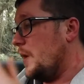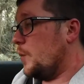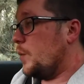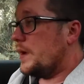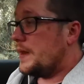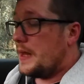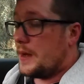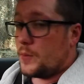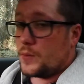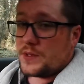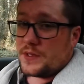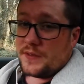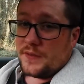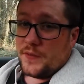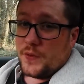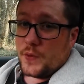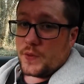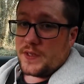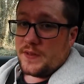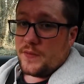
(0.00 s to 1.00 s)
When that was at
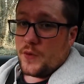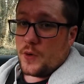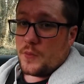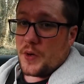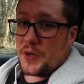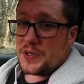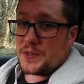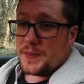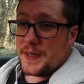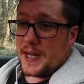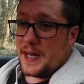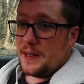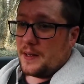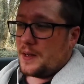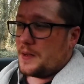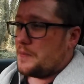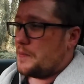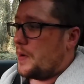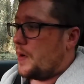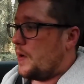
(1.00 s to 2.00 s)
44 miles per
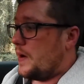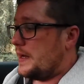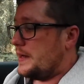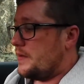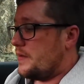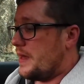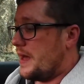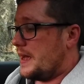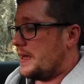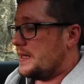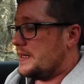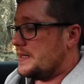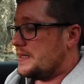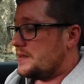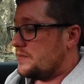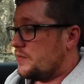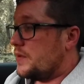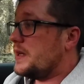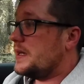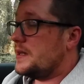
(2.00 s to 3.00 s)
gallon combined, that
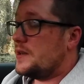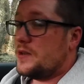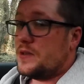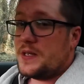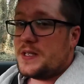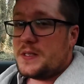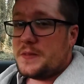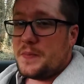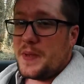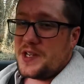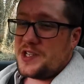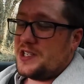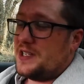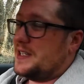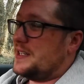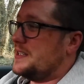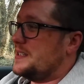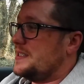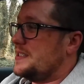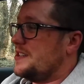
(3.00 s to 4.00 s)
is really good,
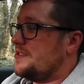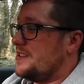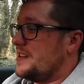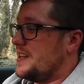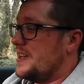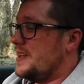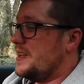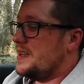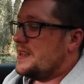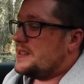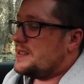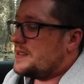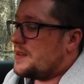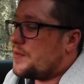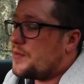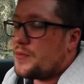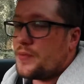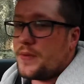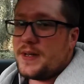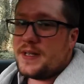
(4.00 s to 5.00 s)
especially considering it's a
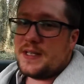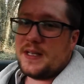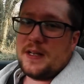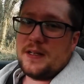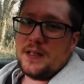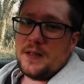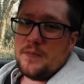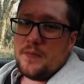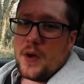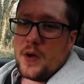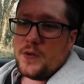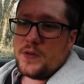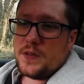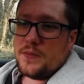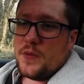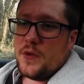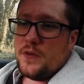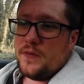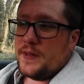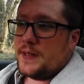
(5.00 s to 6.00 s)
3-cylinder motor
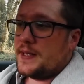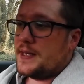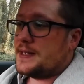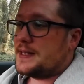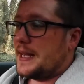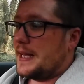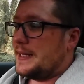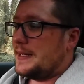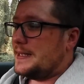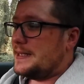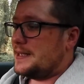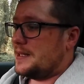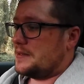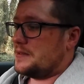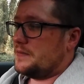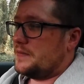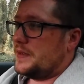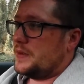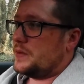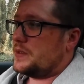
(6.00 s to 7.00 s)
moving this and it
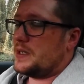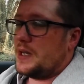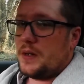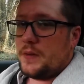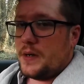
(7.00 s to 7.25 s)
doesn't feel slow,